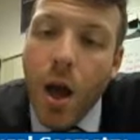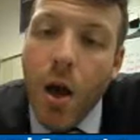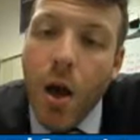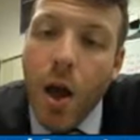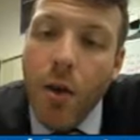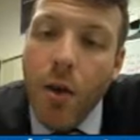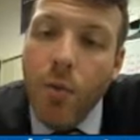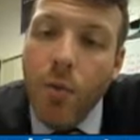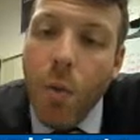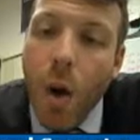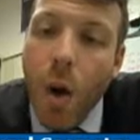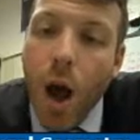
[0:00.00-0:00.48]

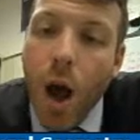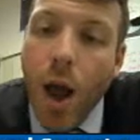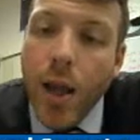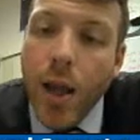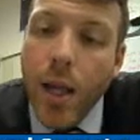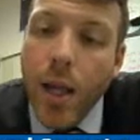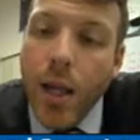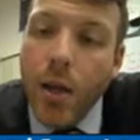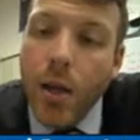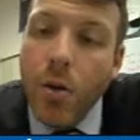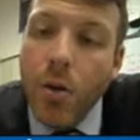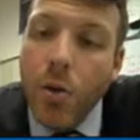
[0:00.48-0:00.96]
have y
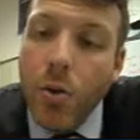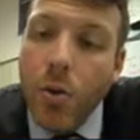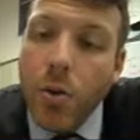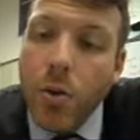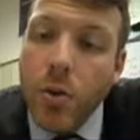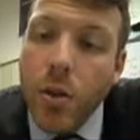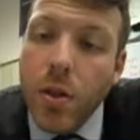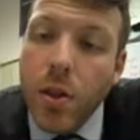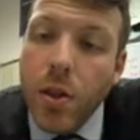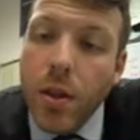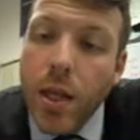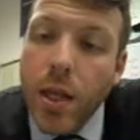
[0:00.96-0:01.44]

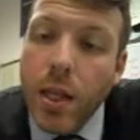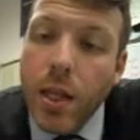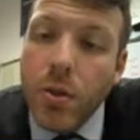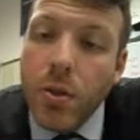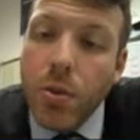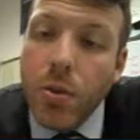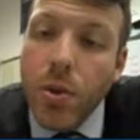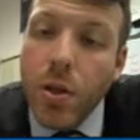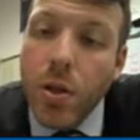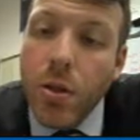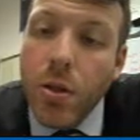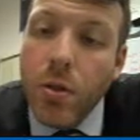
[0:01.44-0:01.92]
equals, this
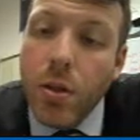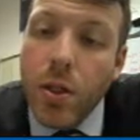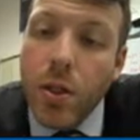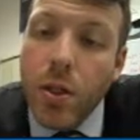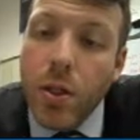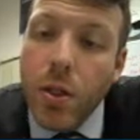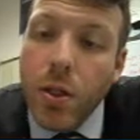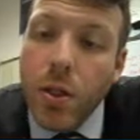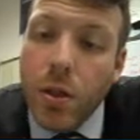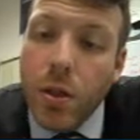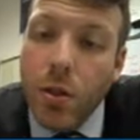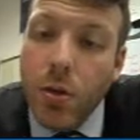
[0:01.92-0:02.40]

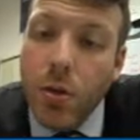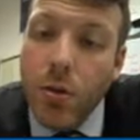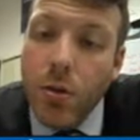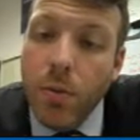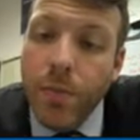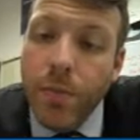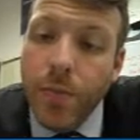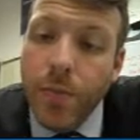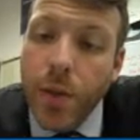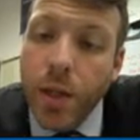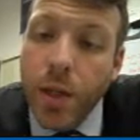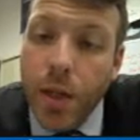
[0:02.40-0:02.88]
reduces to
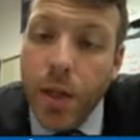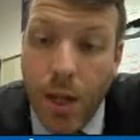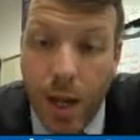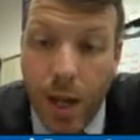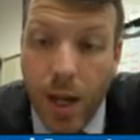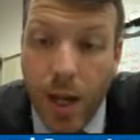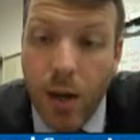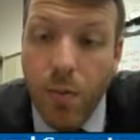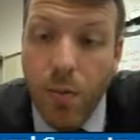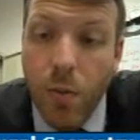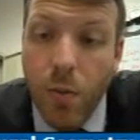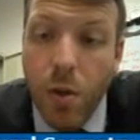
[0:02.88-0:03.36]

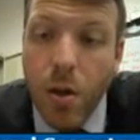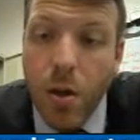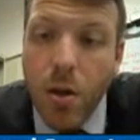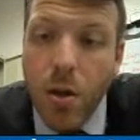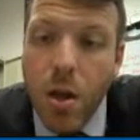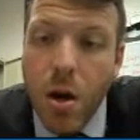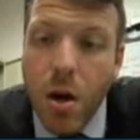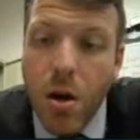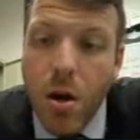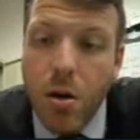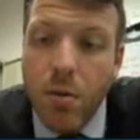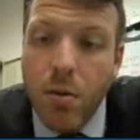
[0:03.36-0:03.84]

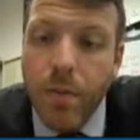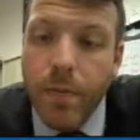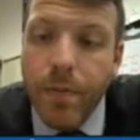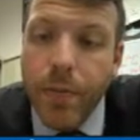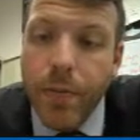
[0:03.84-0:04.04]
-1/3,